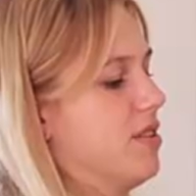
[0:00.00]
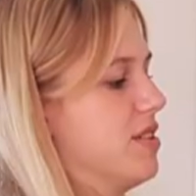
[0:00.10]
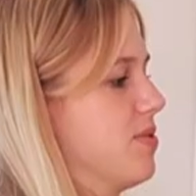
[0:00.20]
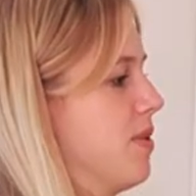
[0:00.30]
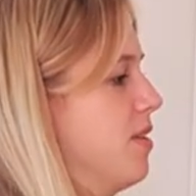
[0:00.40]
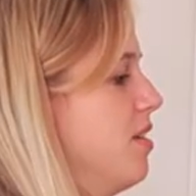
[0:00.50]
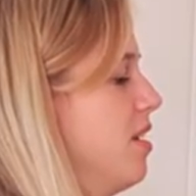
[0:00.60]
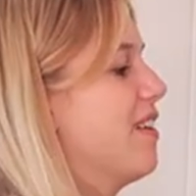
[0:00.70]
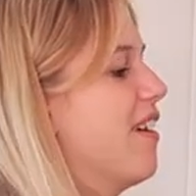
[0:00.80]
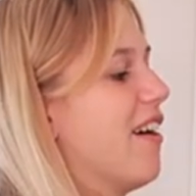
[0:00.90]
Oh, this one.
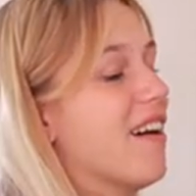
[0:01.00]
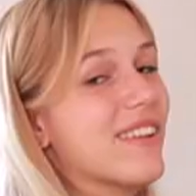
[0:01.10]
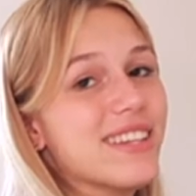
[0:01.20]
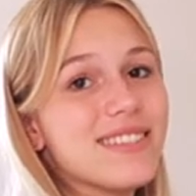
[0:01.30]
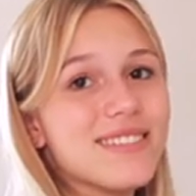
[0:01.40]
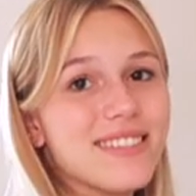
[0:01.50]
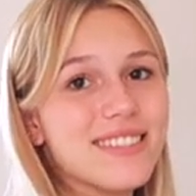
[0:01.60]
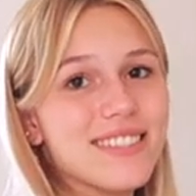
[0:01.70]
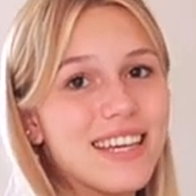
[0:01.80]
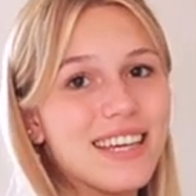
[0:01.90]
Nah, this
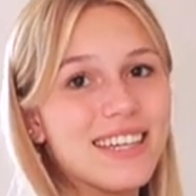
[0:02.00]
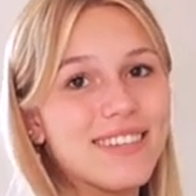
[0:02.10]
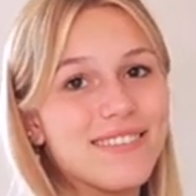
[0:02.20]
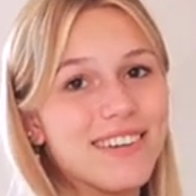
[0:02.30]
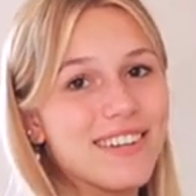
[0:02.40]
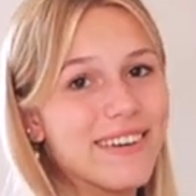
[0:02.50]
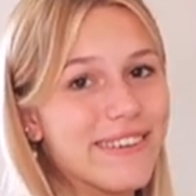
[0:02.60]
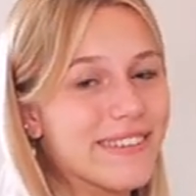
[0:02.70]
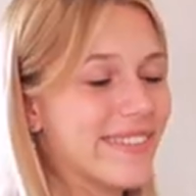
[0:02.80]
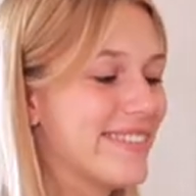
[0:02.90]
one's like one of
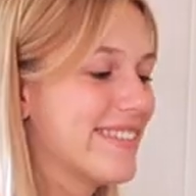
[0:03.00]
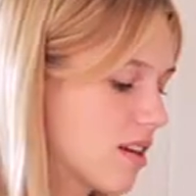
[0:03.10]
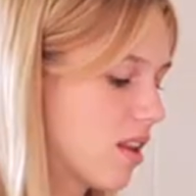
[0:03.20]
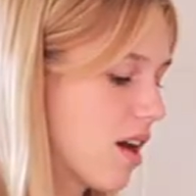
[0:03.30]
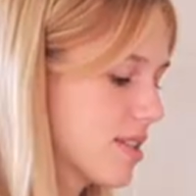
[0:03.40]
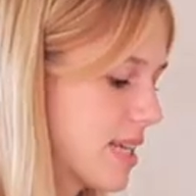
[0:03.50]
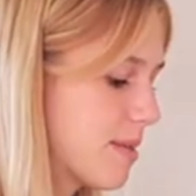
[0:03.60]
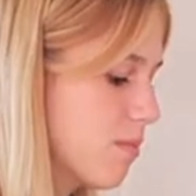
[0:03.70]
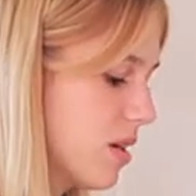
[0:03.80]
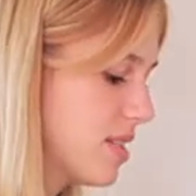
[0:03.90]
those
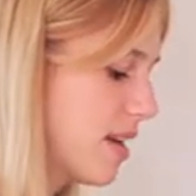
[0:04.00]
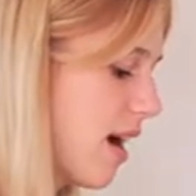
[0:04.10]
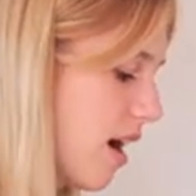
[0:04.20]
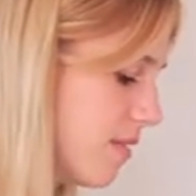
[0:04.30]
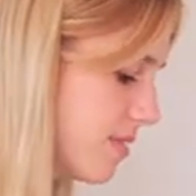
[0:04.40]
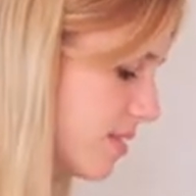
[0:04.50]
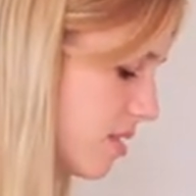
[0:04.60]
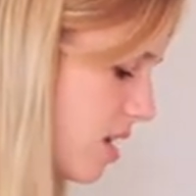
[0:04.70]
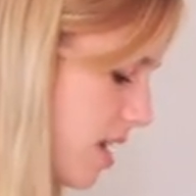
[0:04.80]
closet must-haves.